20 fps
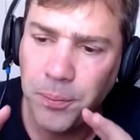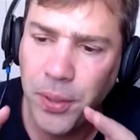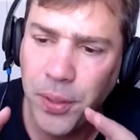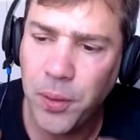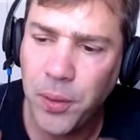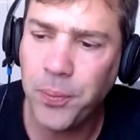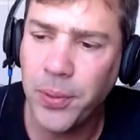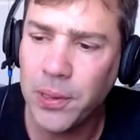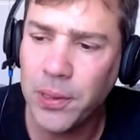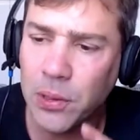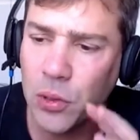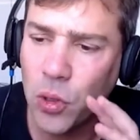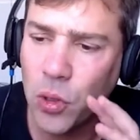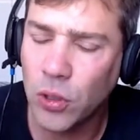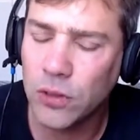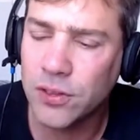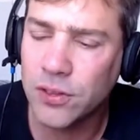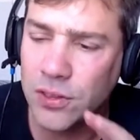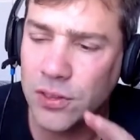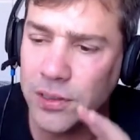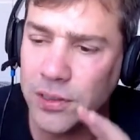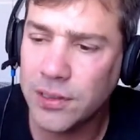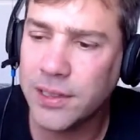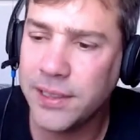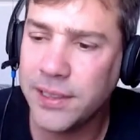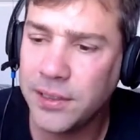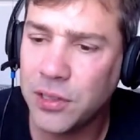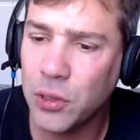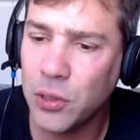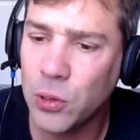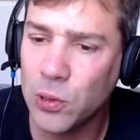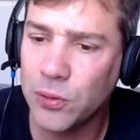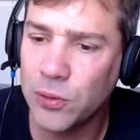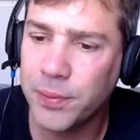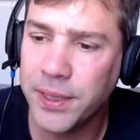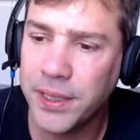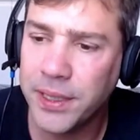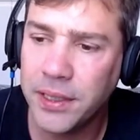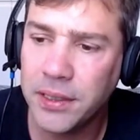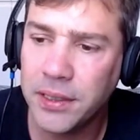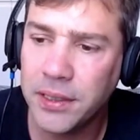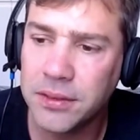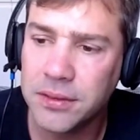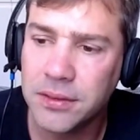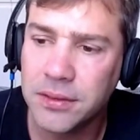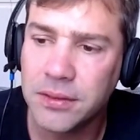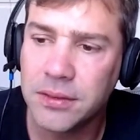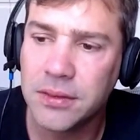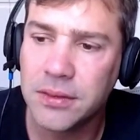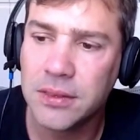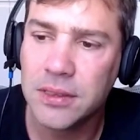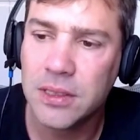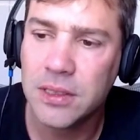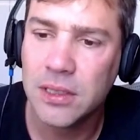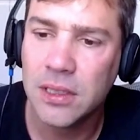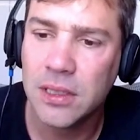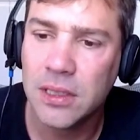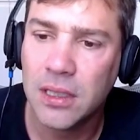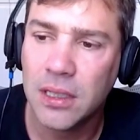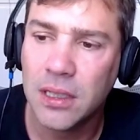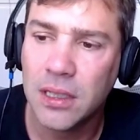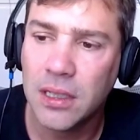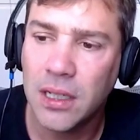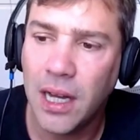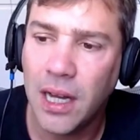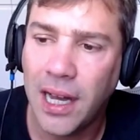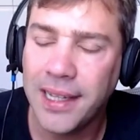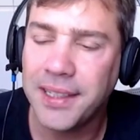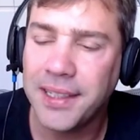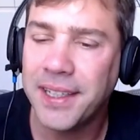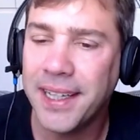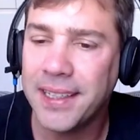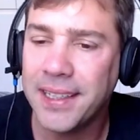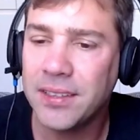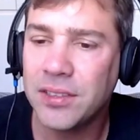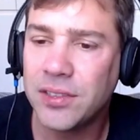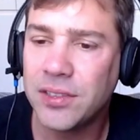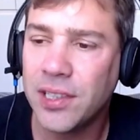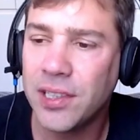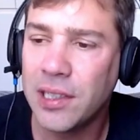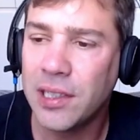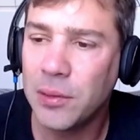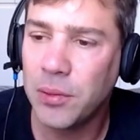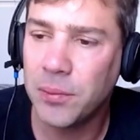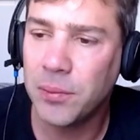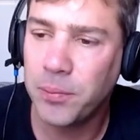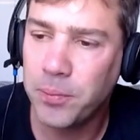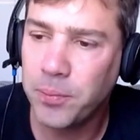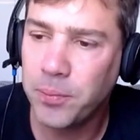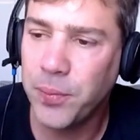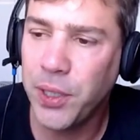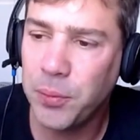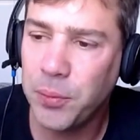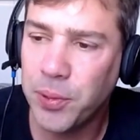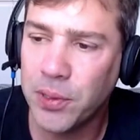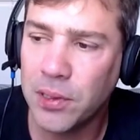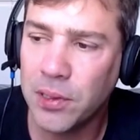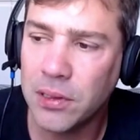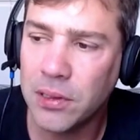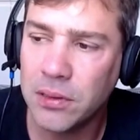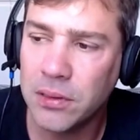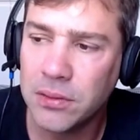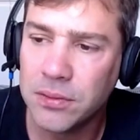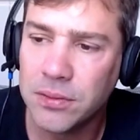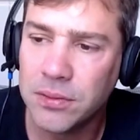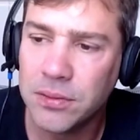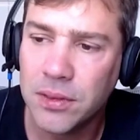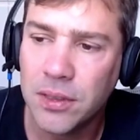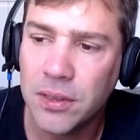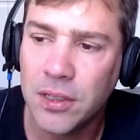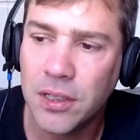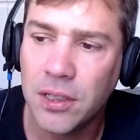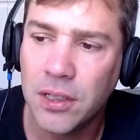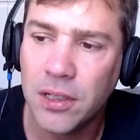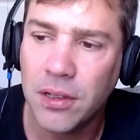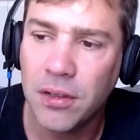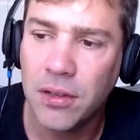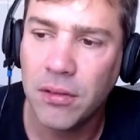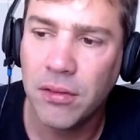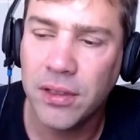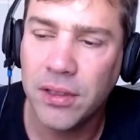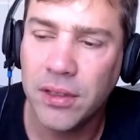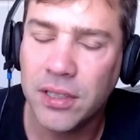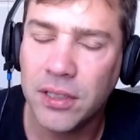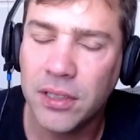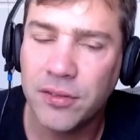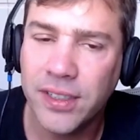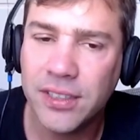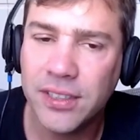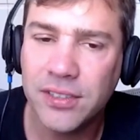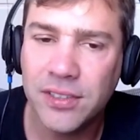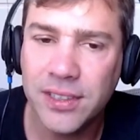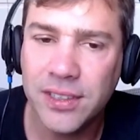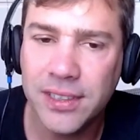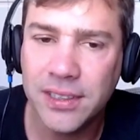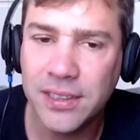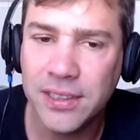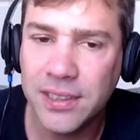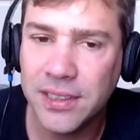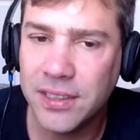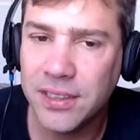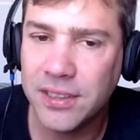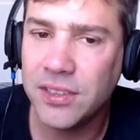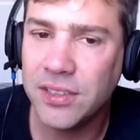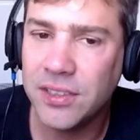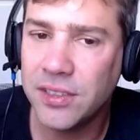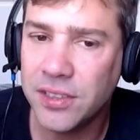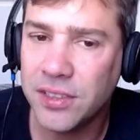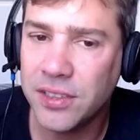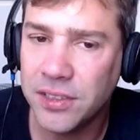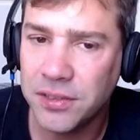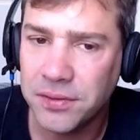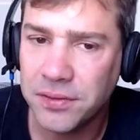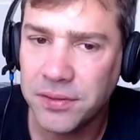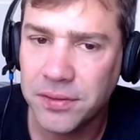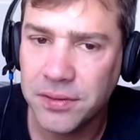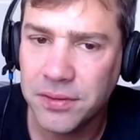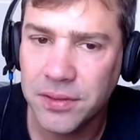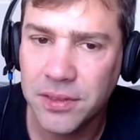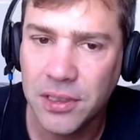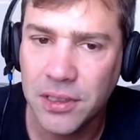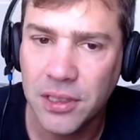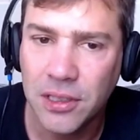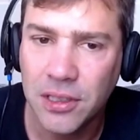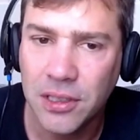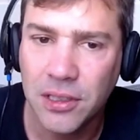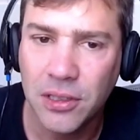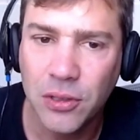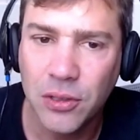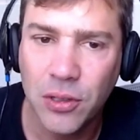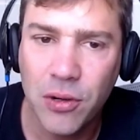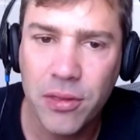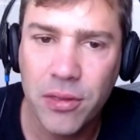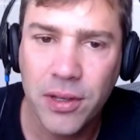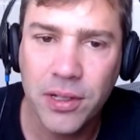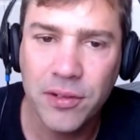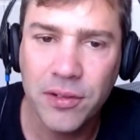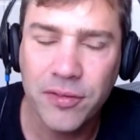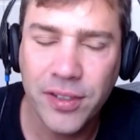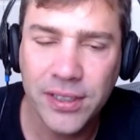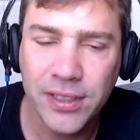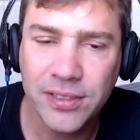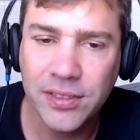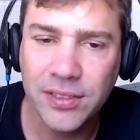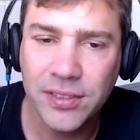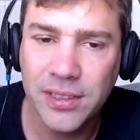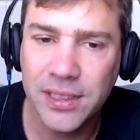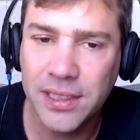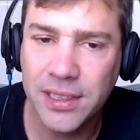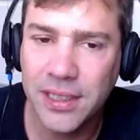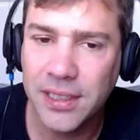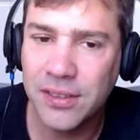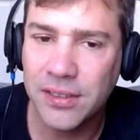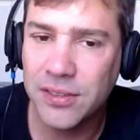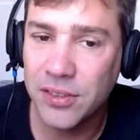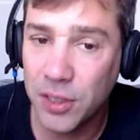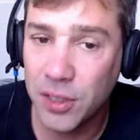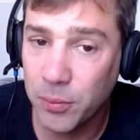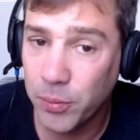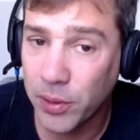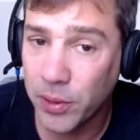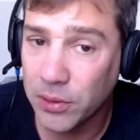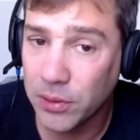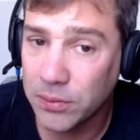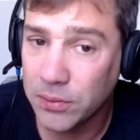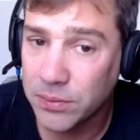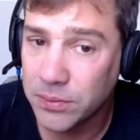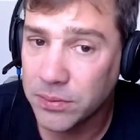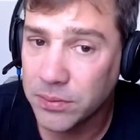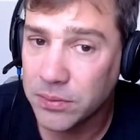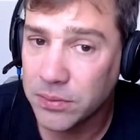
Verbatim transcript: people constantly told me, I can't tell people that investing is easy or that investing is simple.